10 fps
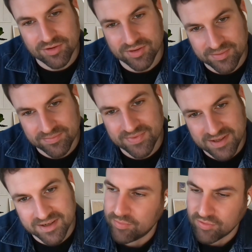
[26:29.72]
for them.
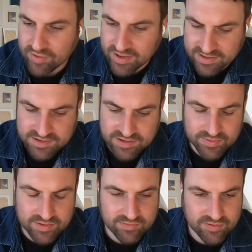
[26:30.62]
I remember reading
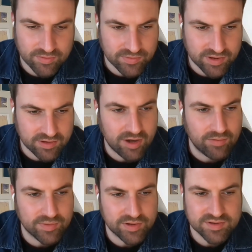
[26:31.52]
something from
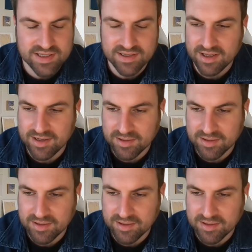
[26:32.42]
Yolom who said,